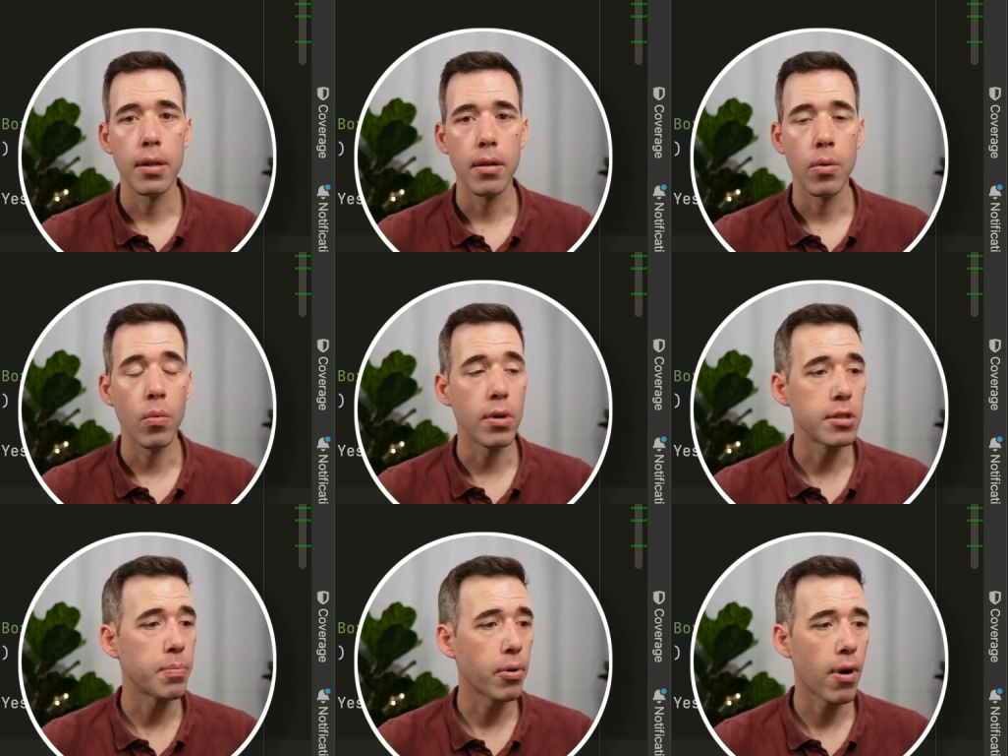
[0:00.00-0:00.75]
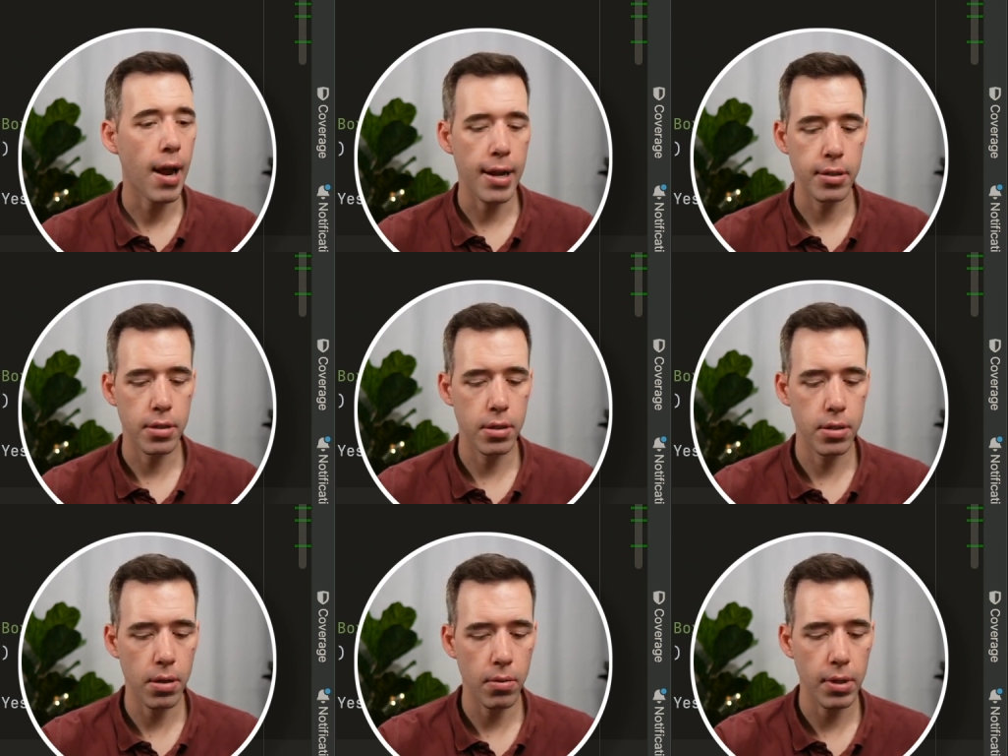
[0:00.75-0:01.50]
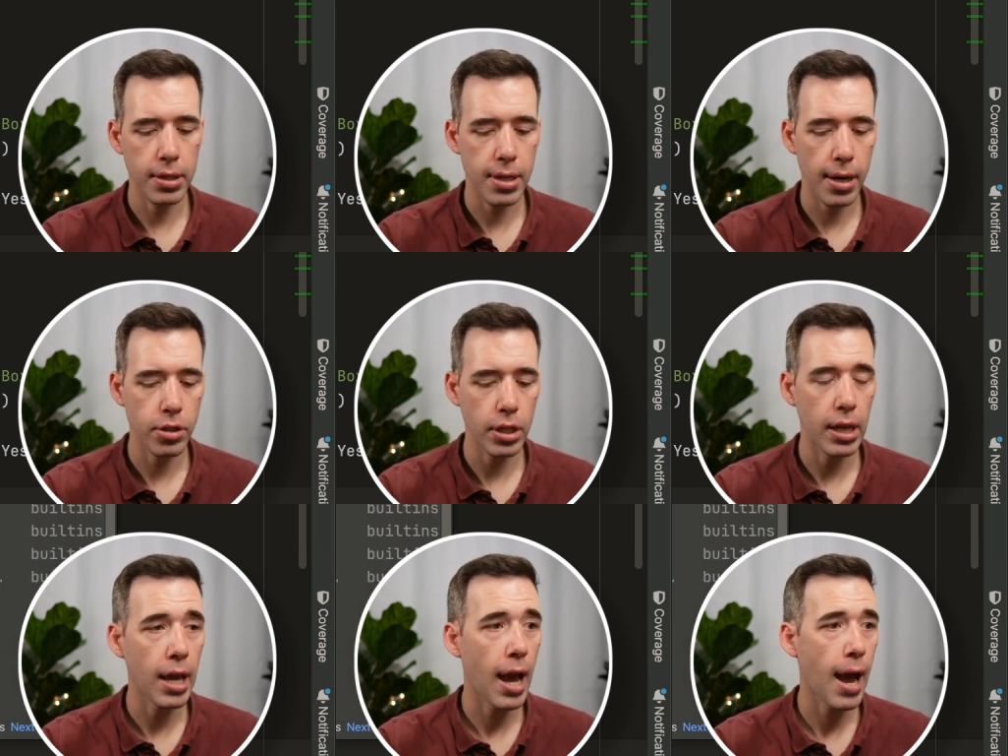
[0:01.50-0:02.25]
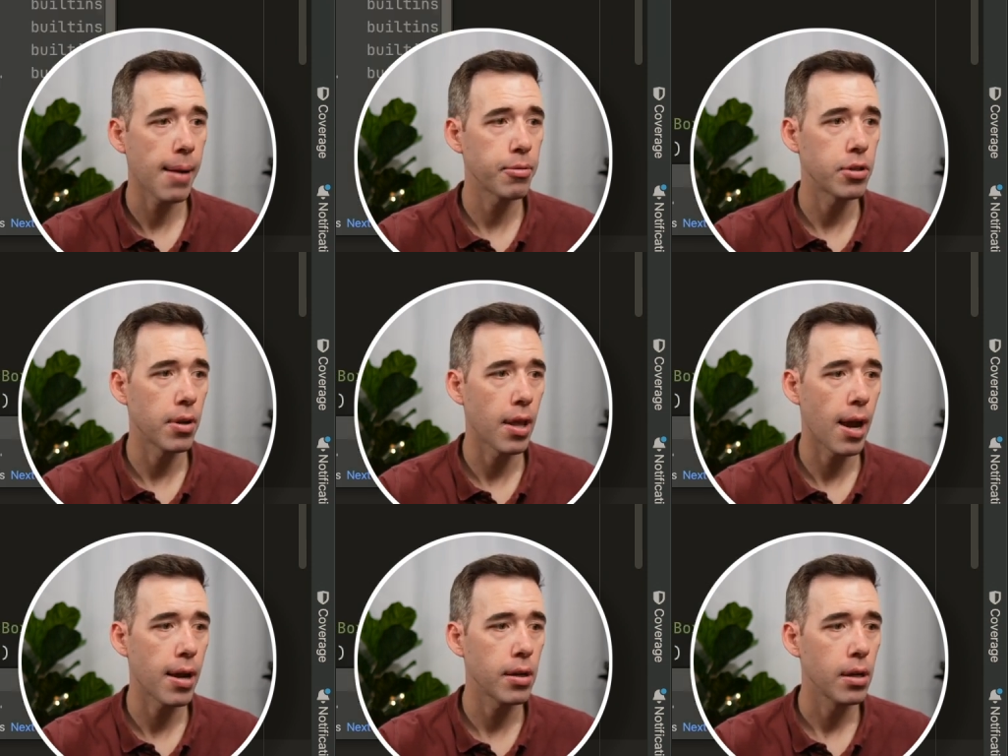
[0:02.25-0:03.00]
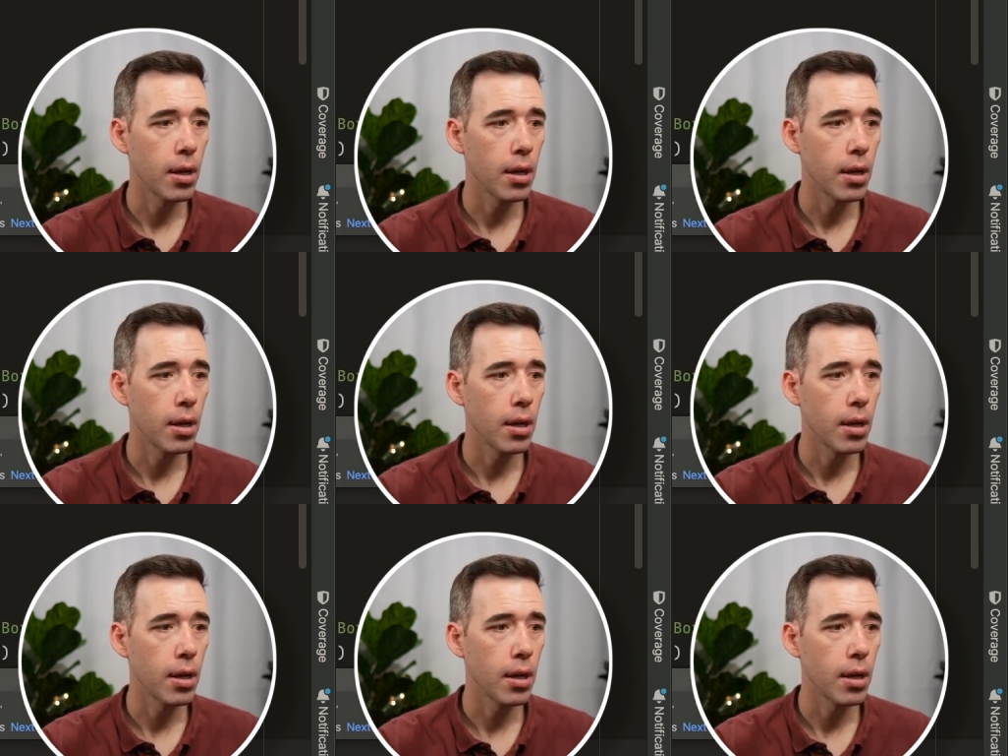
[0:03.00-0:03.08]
was pressed. So let's actually capture that.